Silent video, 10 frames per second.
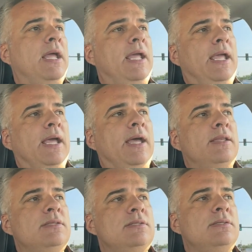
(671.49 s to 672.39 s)

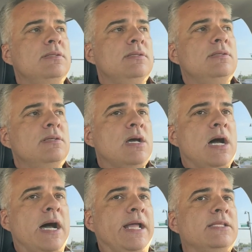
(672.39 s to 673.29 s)
and
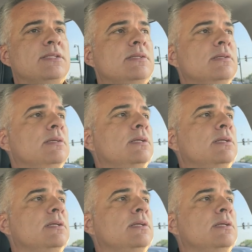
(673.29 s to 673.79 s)
not